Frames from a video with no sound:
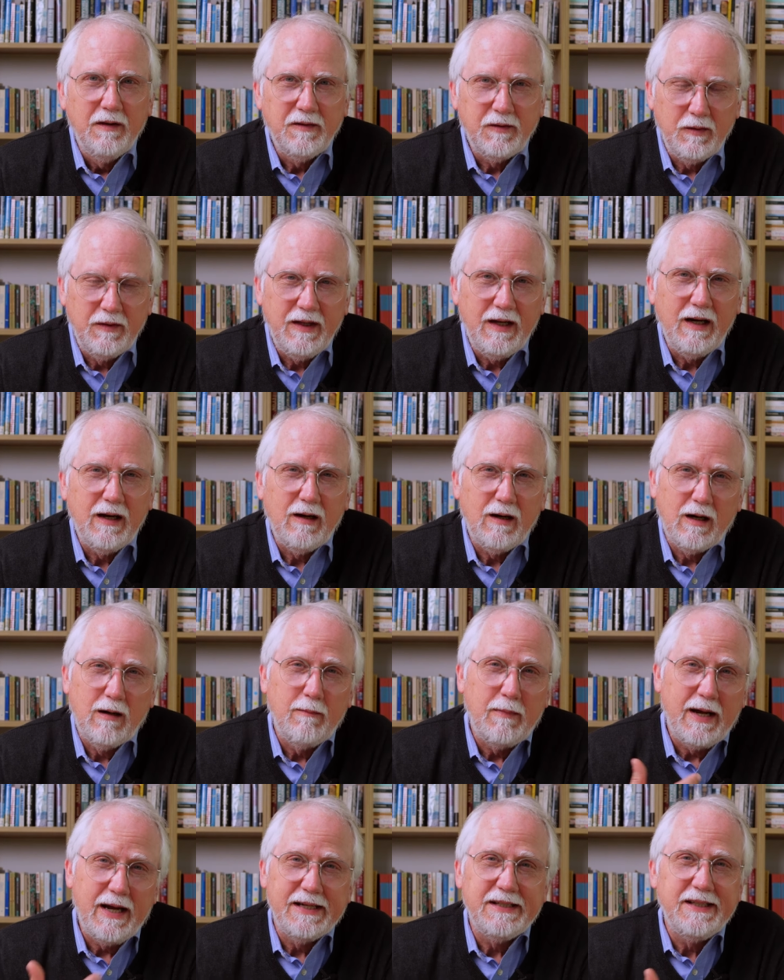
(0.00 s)
So there are
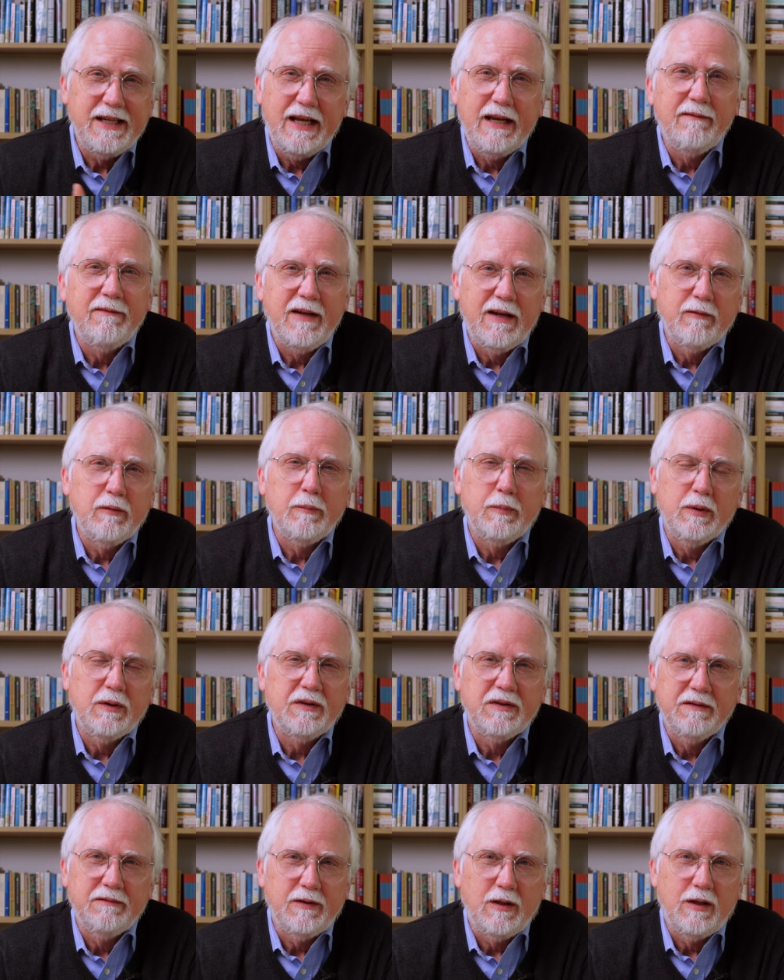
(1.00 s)
my 10 favorite
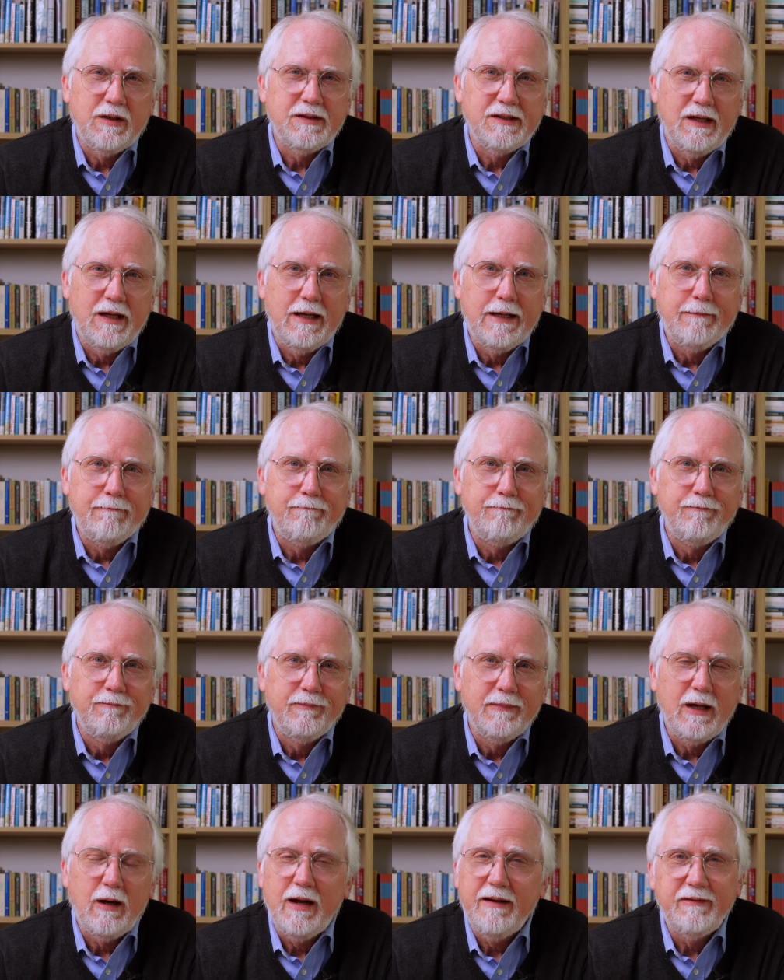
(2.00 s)
books of all time.
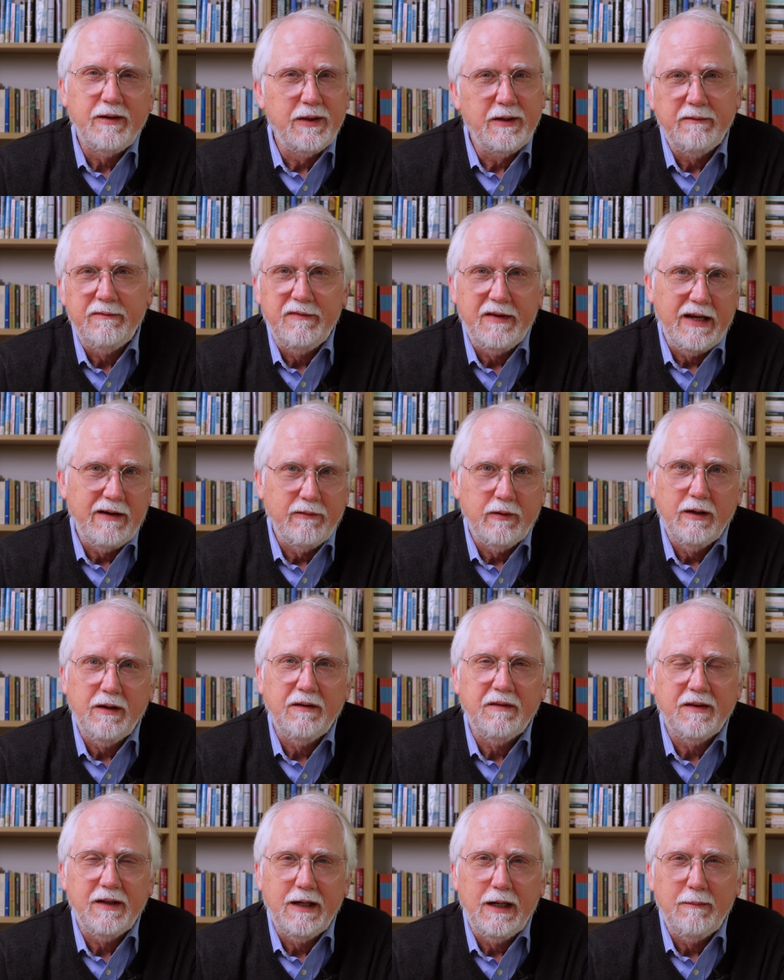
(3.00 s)
Now I have other
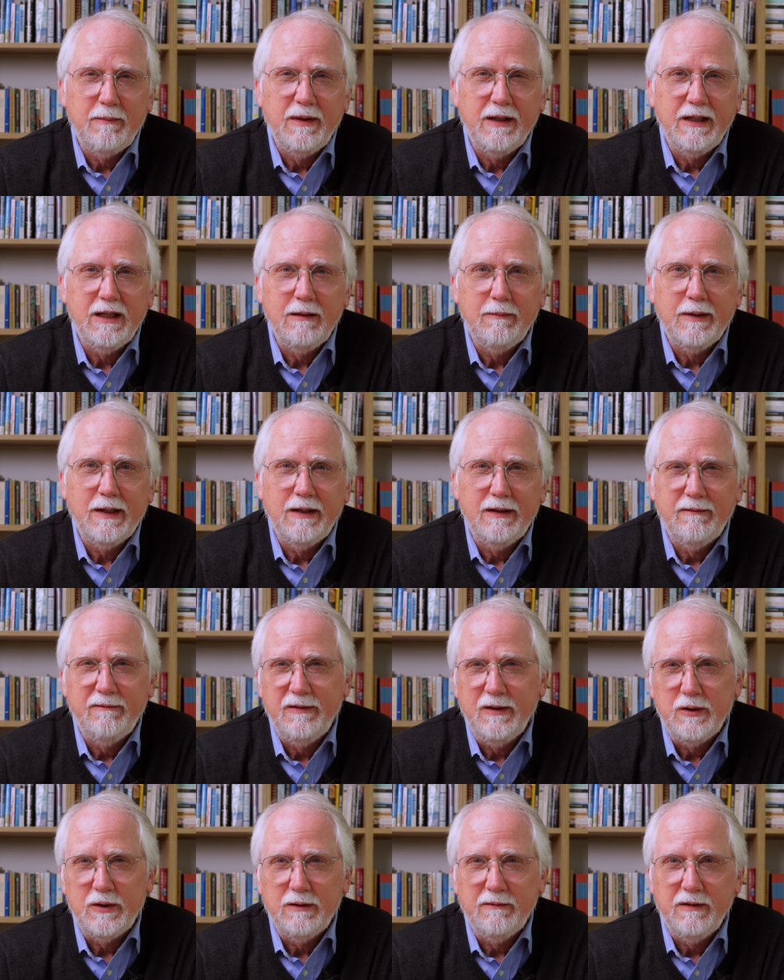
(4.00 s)
favorites and I'm thinking about in
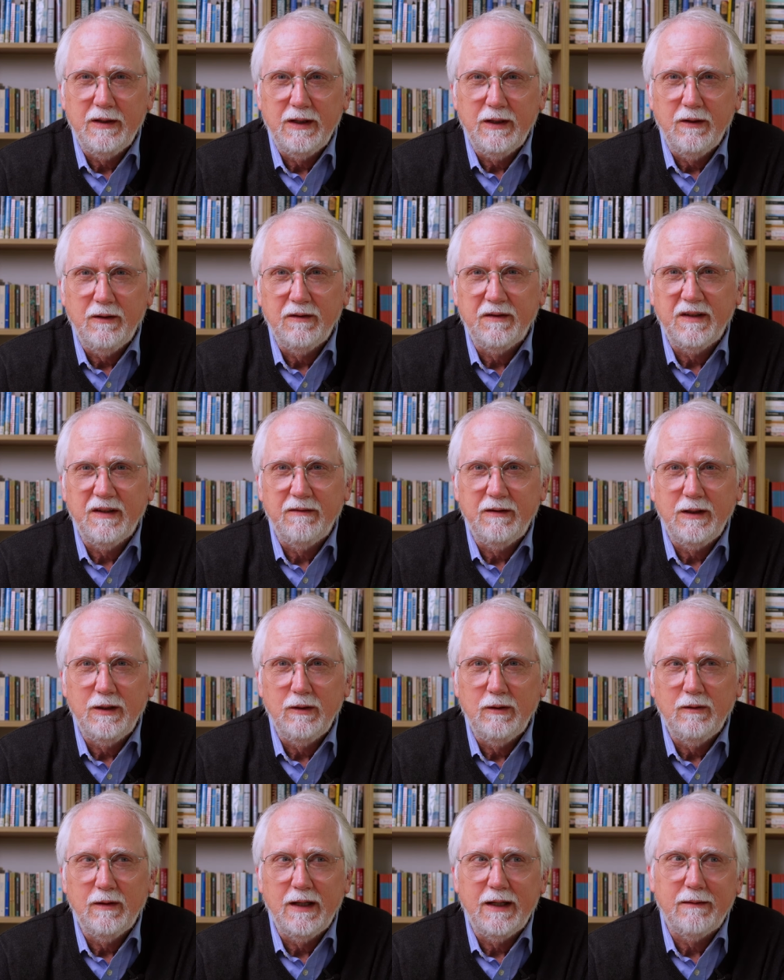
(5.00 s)
future videos giving
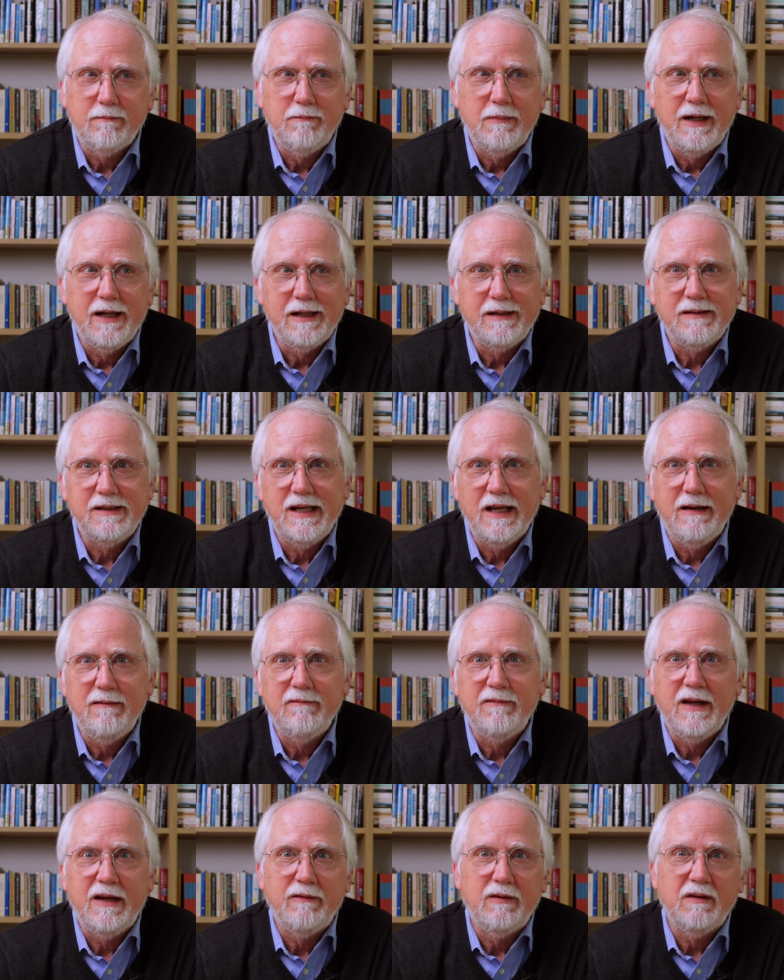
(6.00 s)
you like my 10
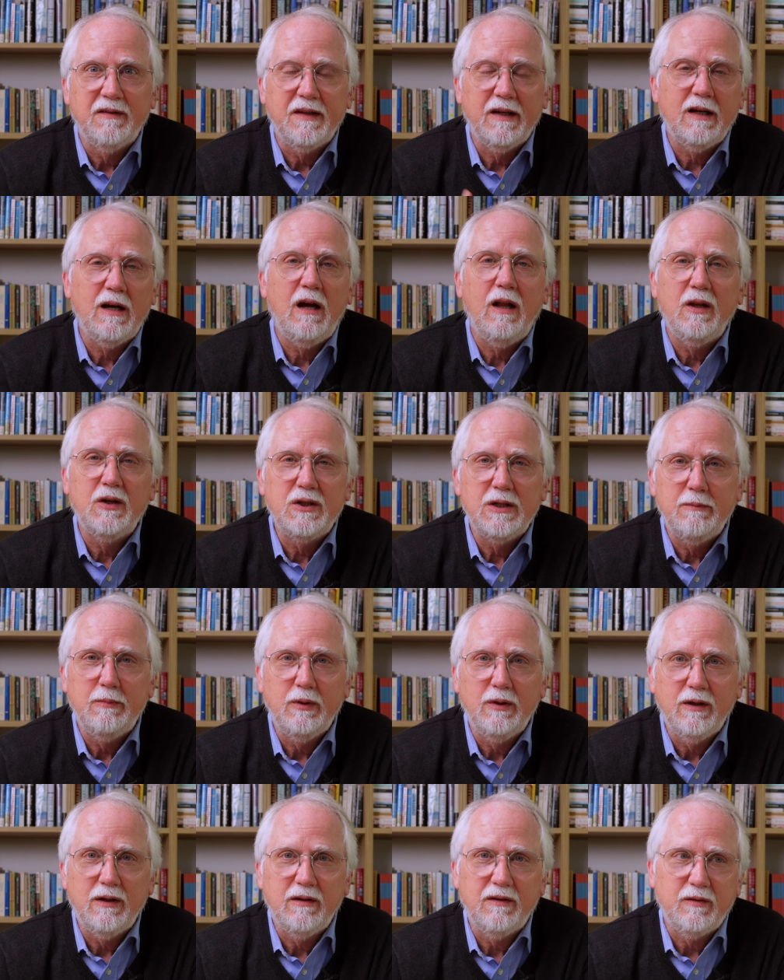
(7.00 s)
favorite psychology
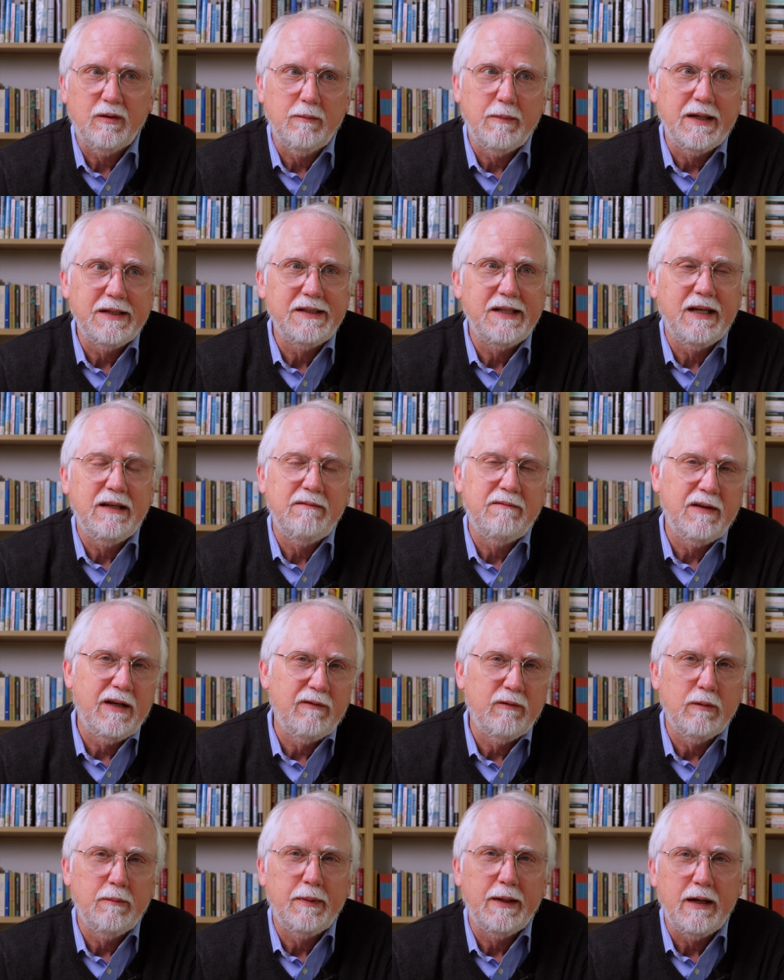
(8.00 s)
books or my 10
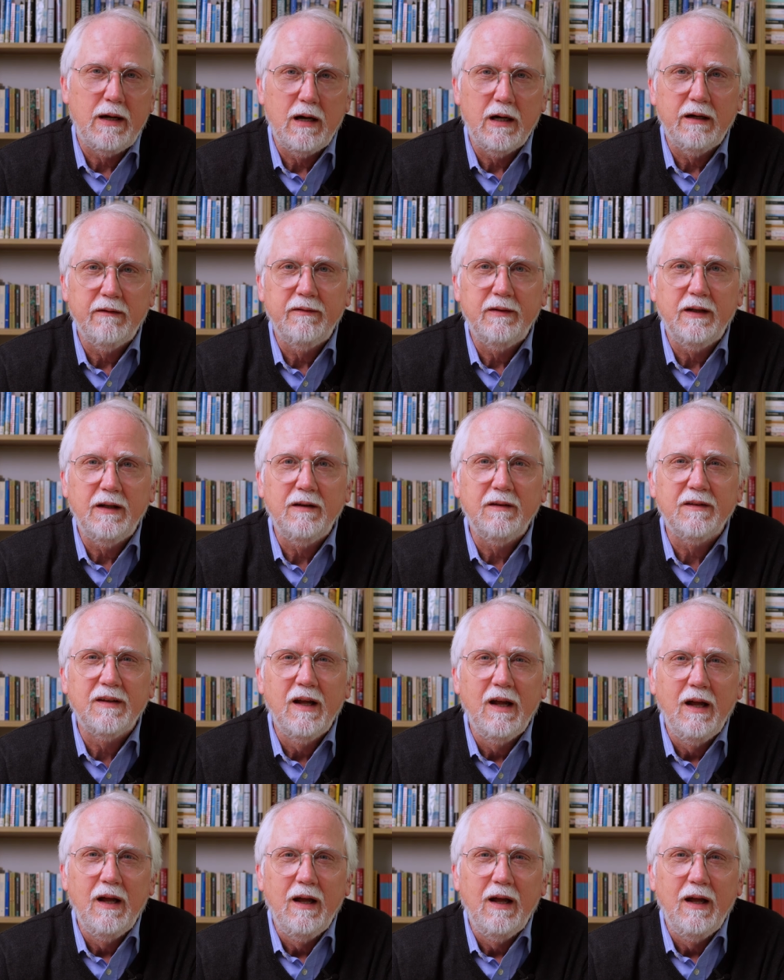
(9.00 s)
favorite biographies.